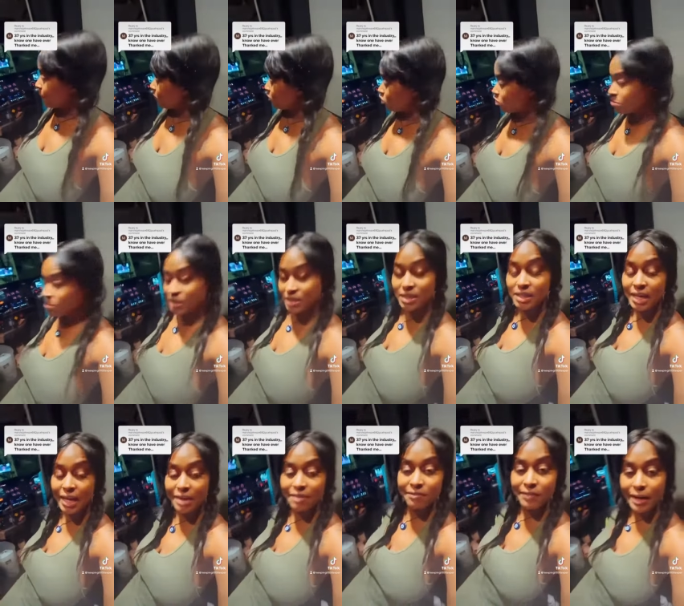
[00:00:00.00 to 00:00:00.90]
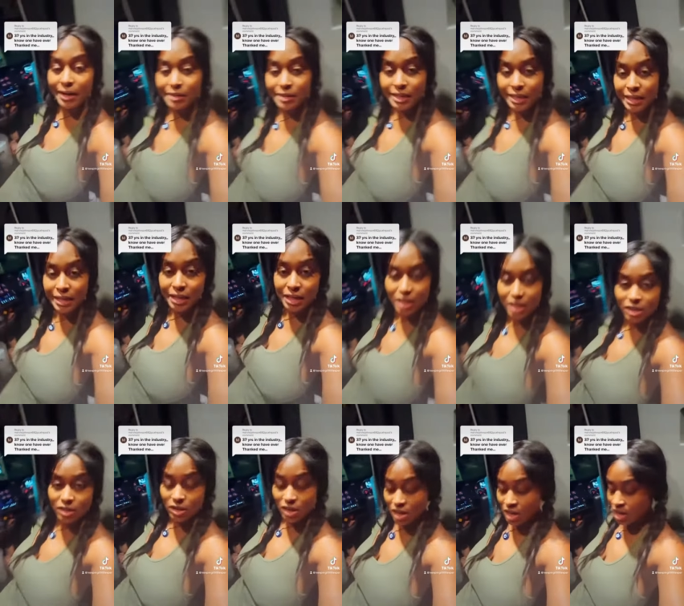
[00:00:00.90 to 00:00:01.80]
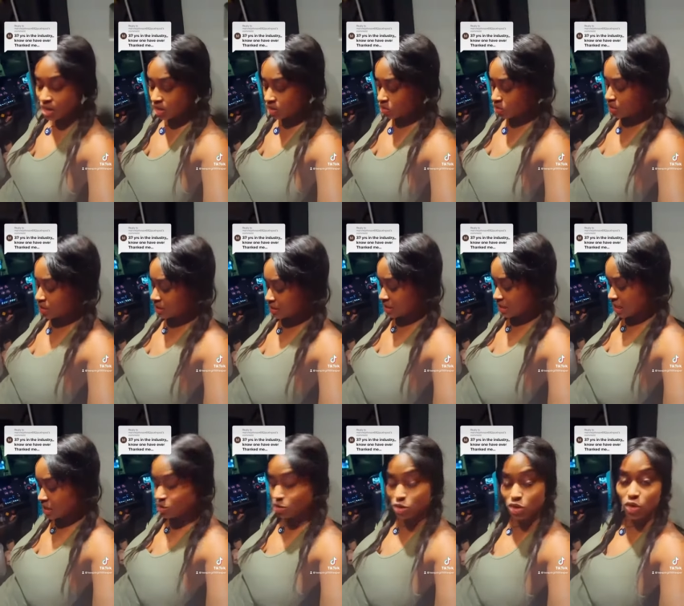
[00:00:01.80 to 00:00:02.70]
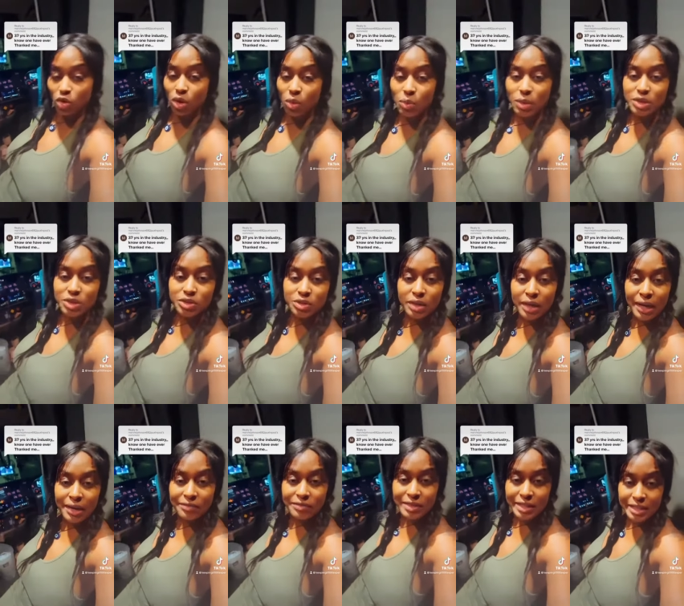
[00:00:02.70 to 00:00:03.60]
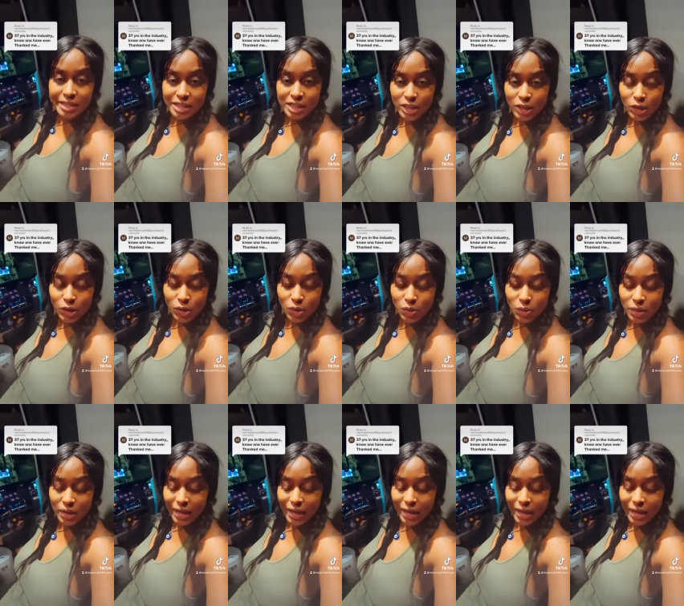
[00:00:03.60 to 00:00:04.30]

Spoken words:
You be safe out there. You continue doing what you love to do.